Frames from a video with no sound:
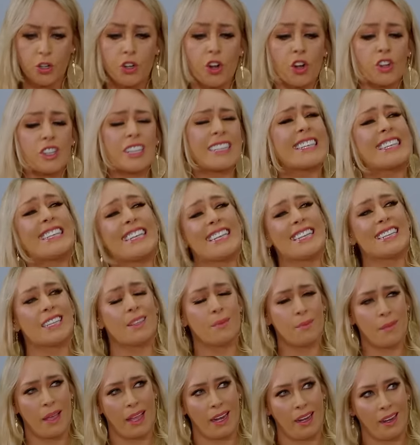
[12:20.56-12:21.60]
Not cis
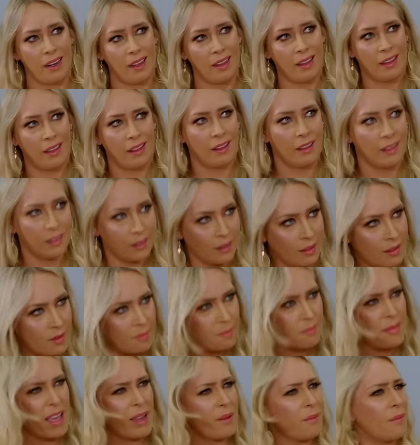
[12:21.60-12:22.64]
men.
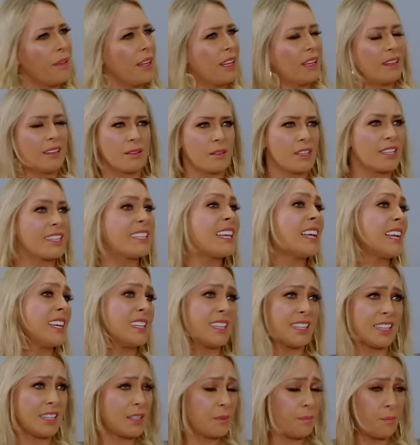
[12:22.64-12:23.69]
Men means
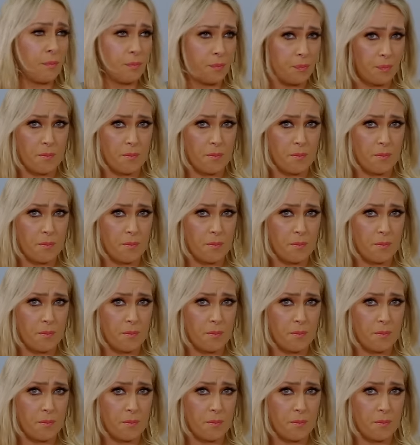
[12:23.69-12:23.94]
cis is a